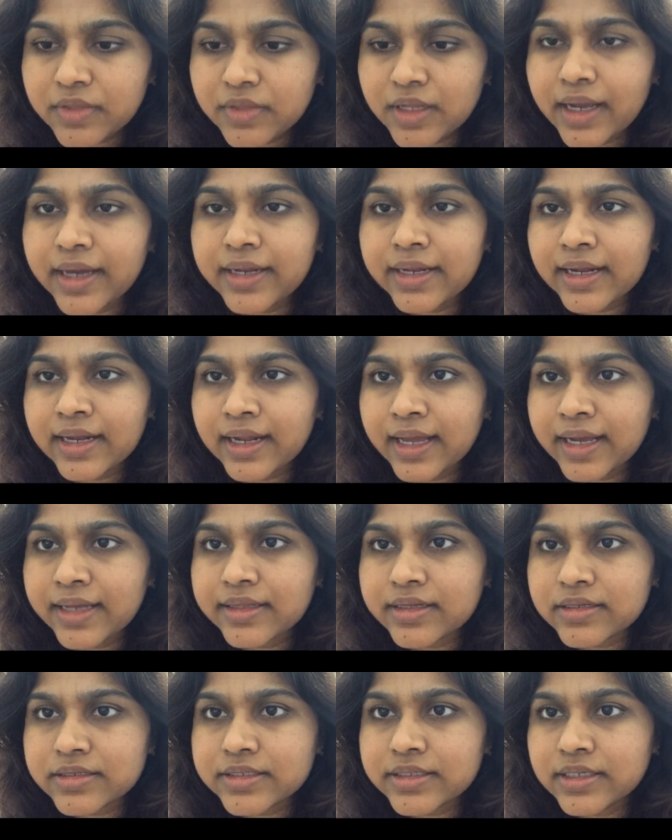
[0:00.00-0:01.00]
And I like
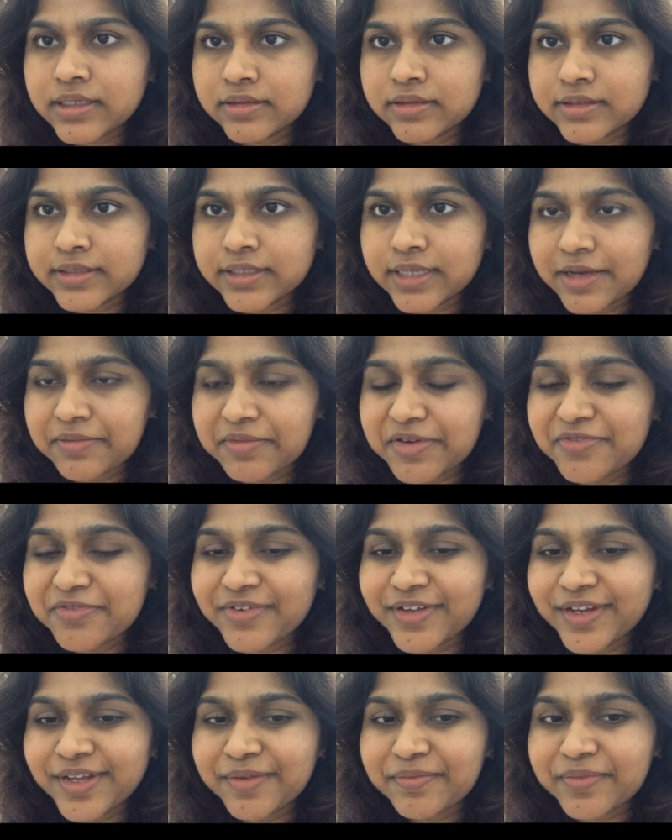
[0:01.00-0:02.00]
that little slimy
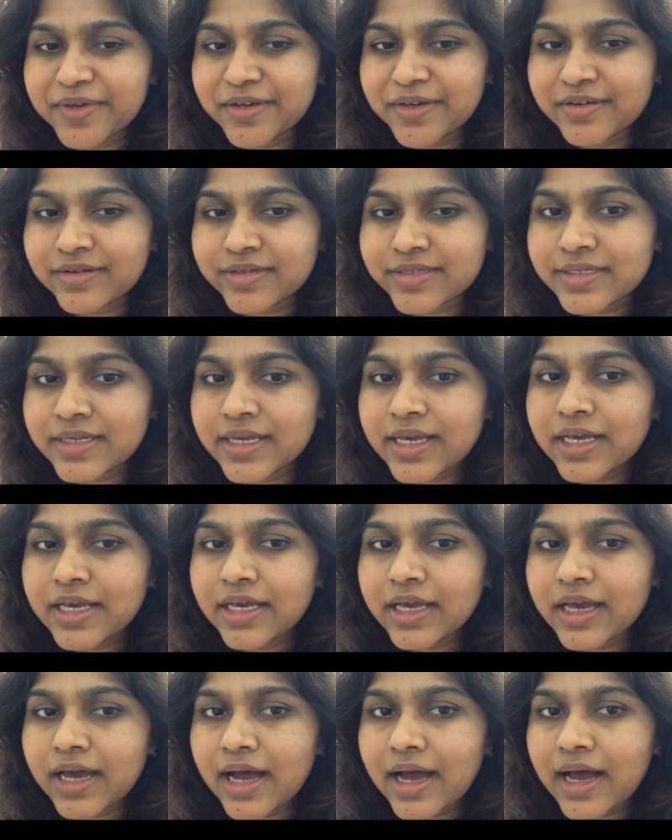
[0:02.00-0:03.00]
feeling because
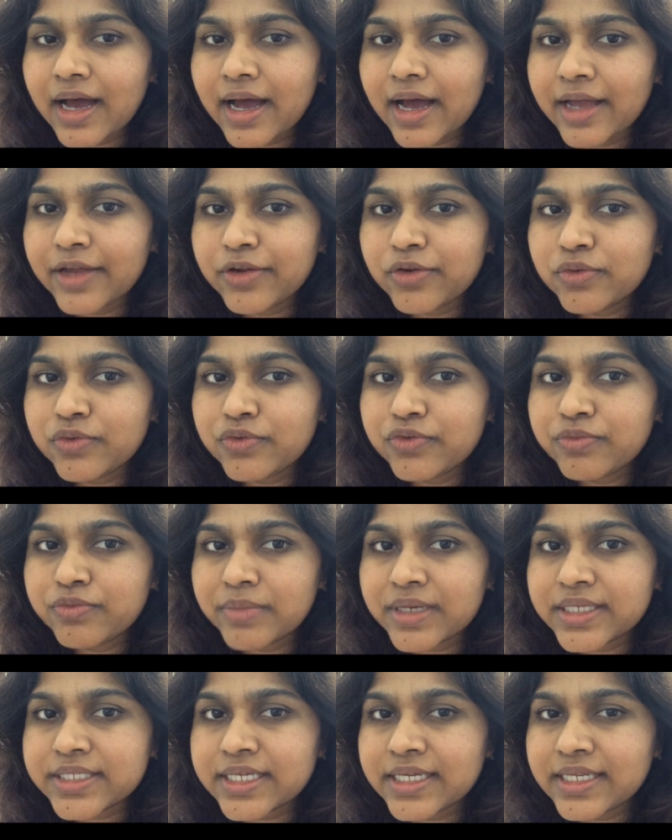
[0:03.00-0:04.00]

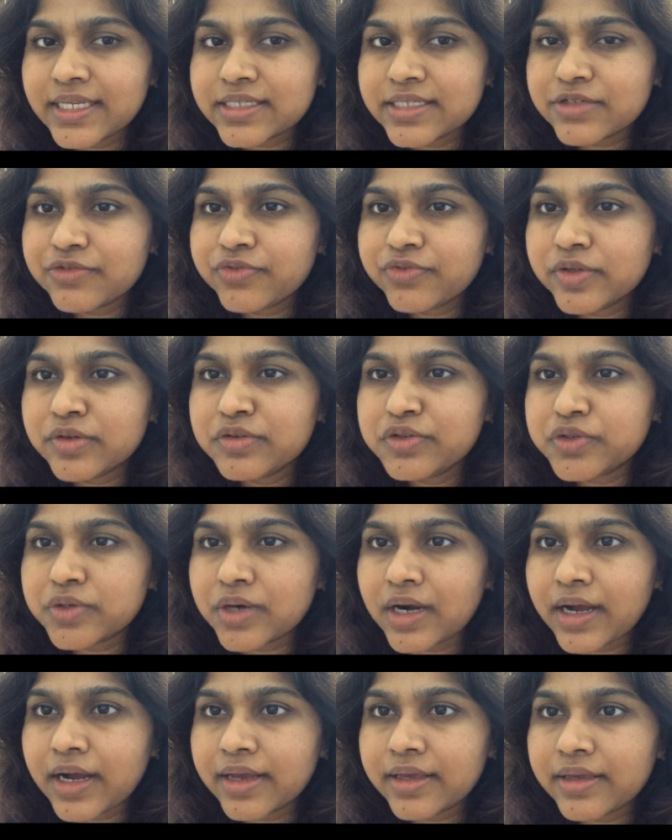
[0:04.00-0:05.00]
my skin doesn't feel
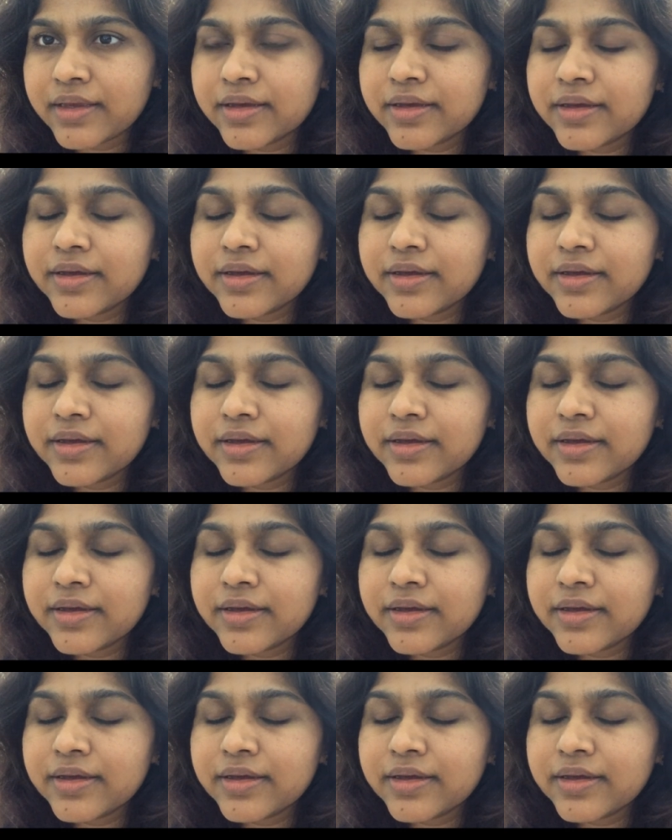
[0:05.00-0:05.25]
dry,